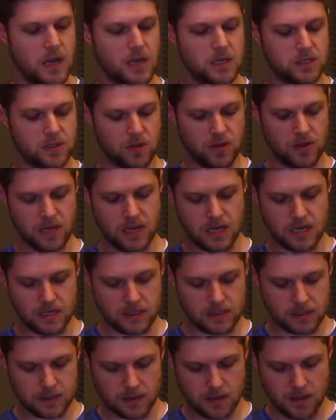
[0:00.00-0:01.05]
So
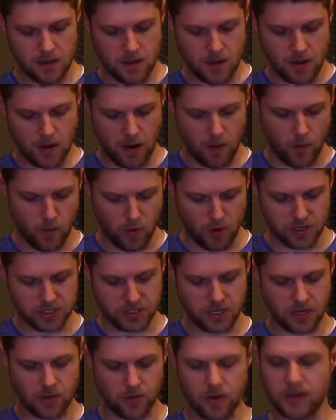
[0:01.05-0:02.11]
these are more a
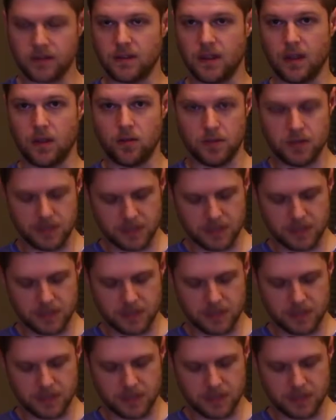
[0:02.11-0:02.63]
giant rectangle.